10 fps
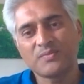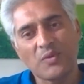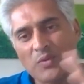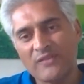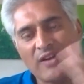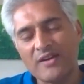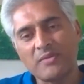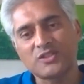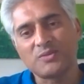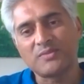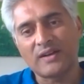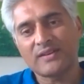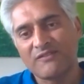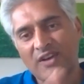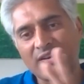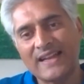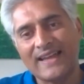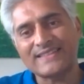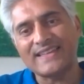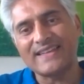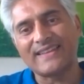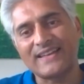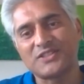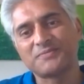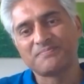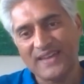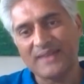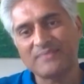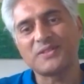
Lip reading: we're very much on. Very glad to hear that, John. Absolutely.